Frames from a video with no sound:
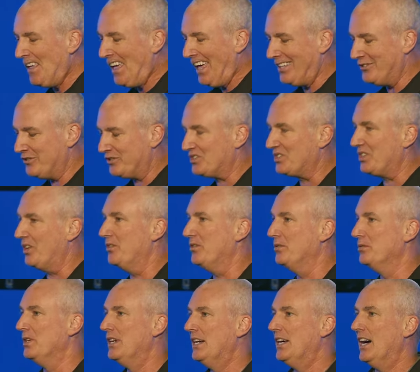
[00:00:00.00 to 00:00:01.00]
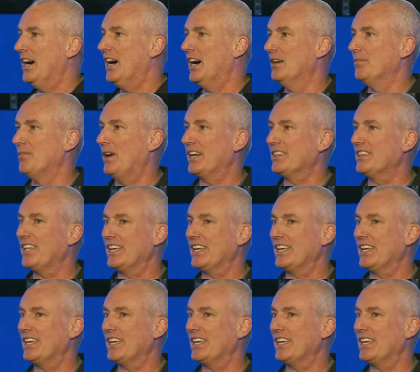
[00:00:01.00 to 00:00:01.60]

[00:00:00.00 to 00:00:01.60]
And so um, I'd,